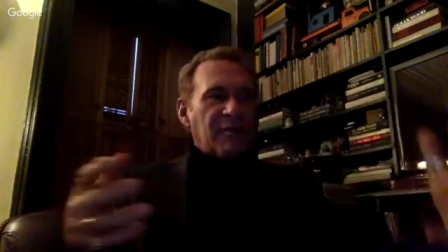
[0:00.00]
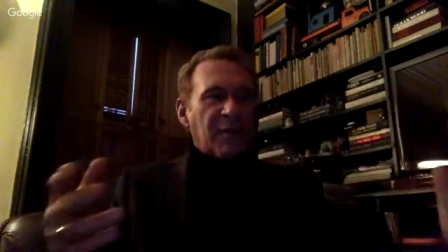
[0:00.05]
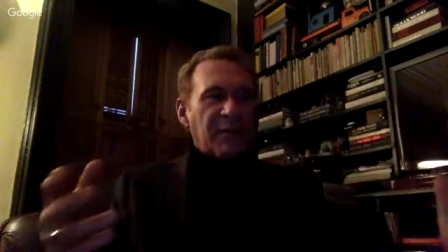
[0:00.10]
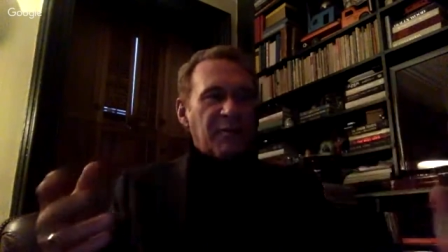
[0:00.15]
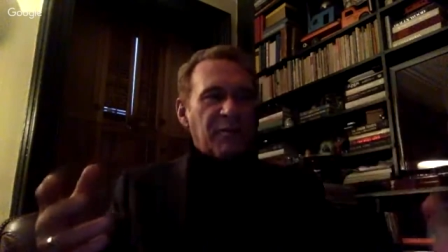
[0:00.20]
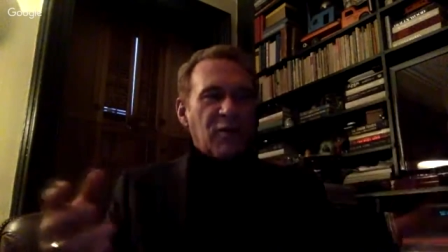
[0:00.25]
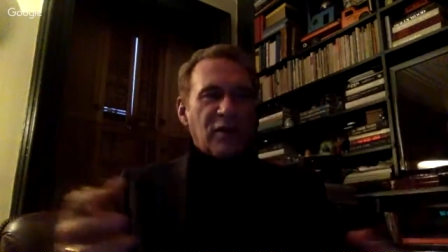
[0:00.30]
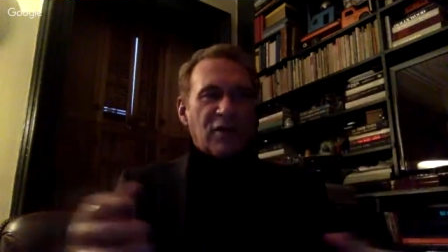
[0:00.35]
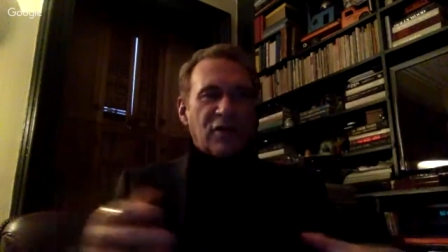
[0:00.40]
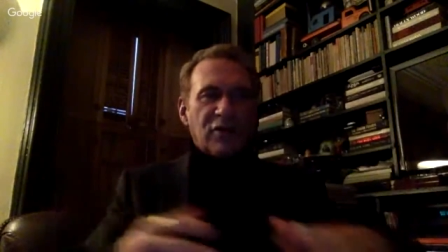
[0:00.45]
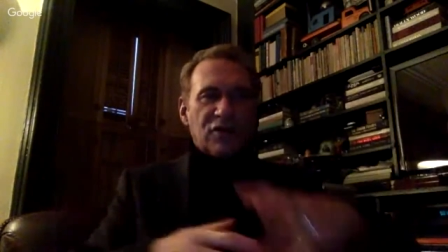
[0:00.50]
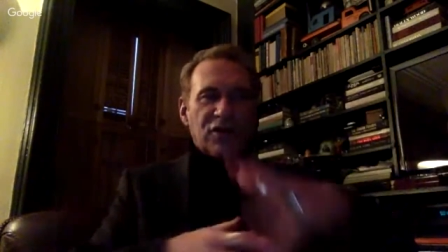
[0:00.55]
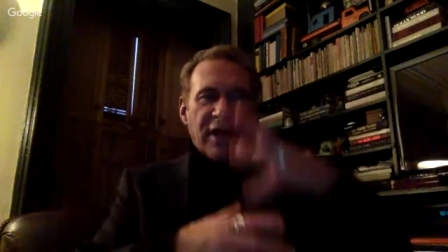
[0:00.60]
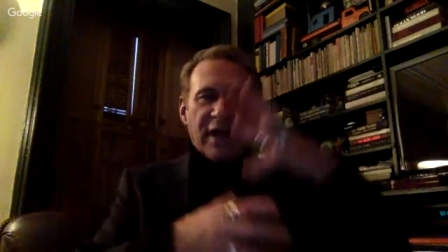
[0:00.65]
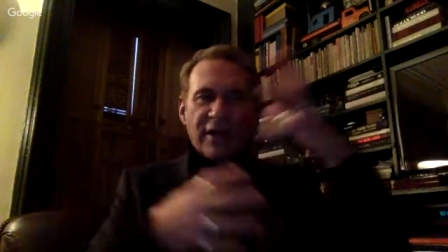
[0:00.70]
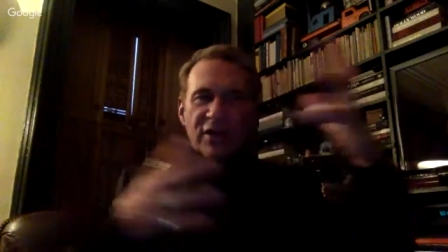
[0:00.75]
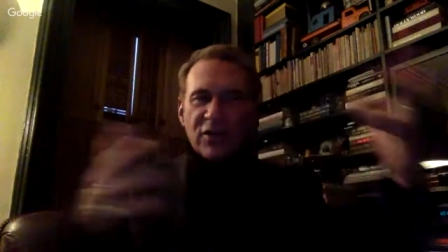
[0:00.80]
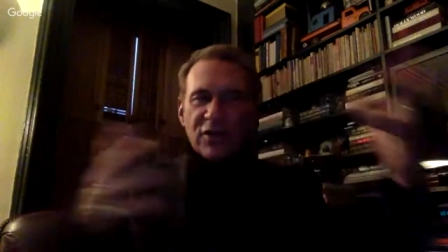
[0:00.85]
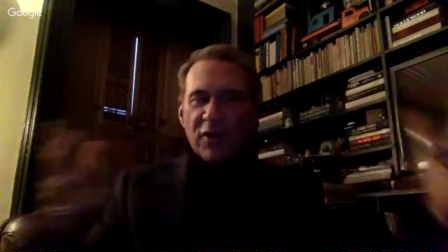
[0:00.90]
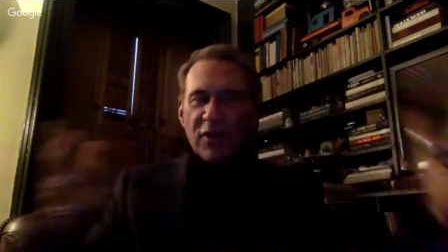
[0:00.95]
the board who
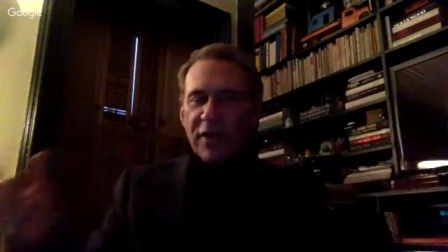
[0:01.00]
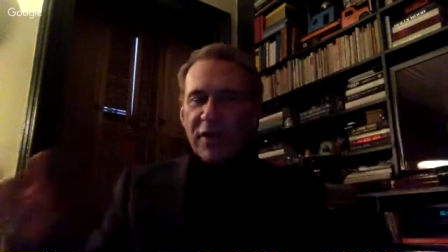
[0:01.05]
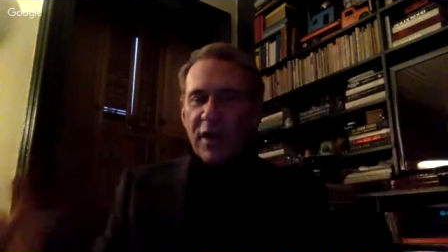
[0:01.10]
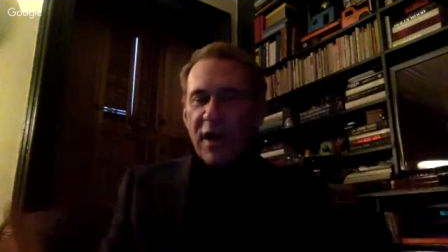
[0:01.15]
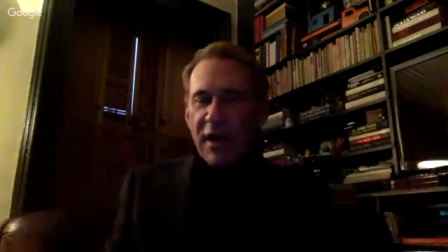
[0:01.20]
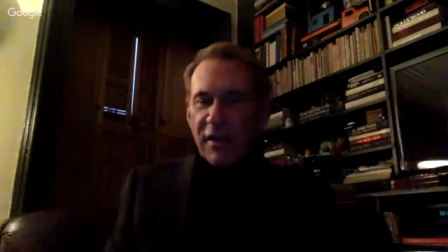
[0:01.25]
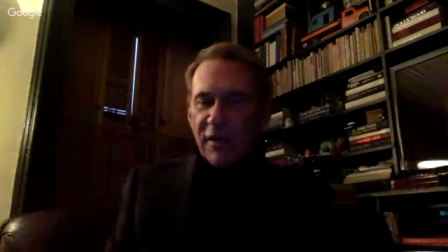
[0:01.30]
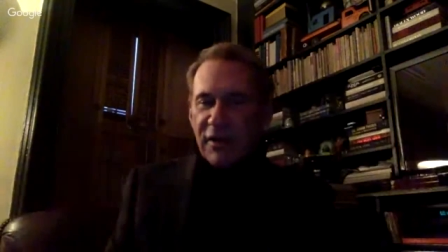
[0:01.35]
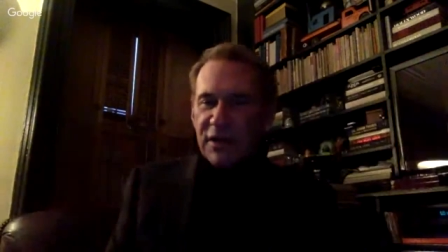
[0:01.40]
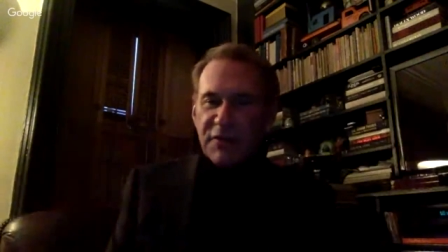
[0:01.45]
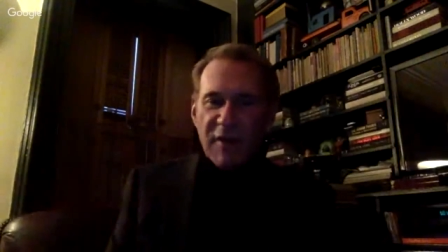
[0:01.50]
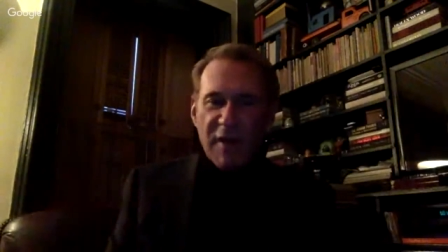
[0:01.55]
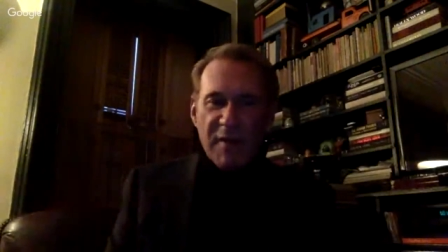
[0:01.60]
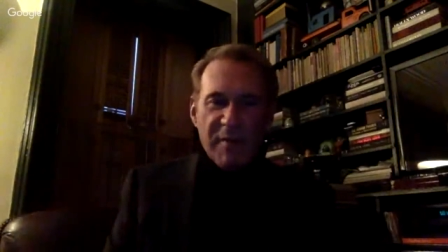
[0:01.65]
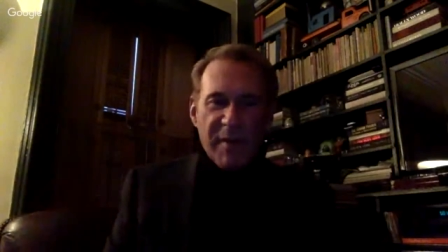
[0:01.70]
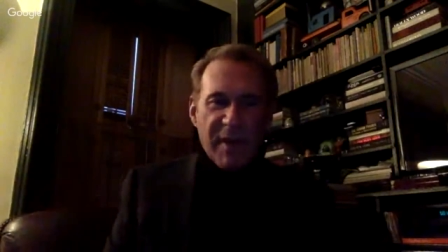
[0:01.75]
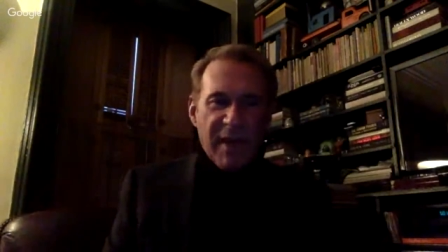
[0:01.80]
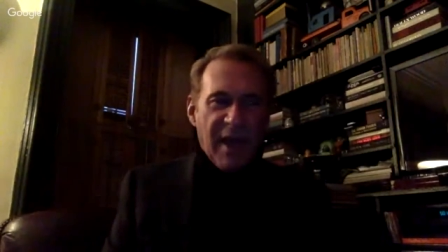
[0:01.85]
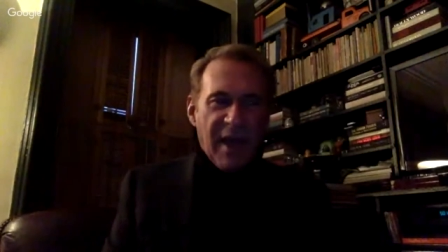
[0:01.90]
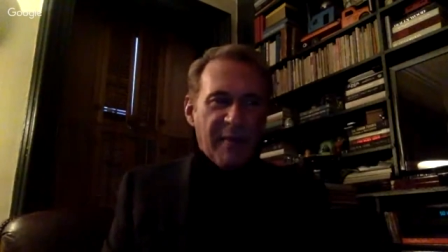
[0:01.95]
changed all the colors around
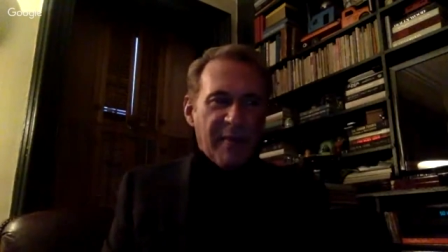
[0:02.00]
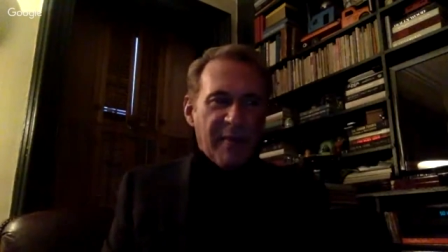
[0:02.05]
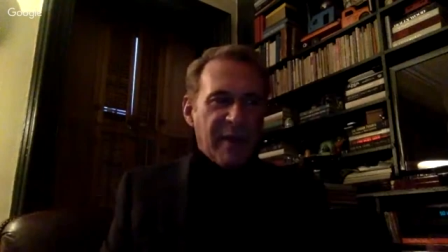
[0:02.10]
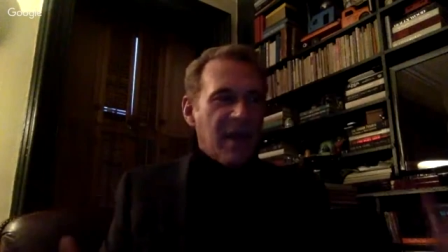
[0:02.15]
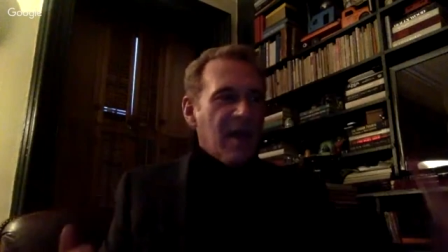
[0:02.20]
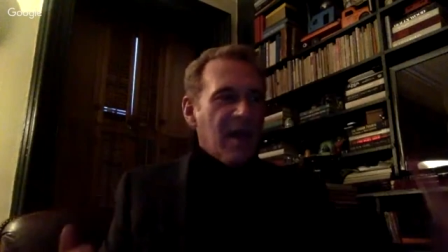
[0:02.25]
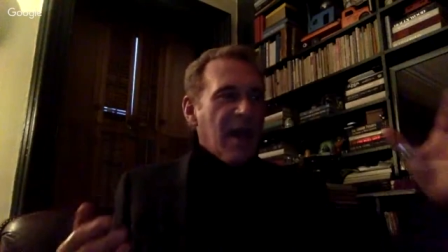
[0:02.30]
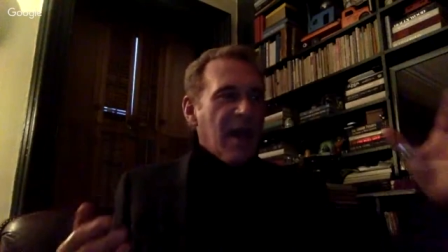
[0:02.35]
Miami.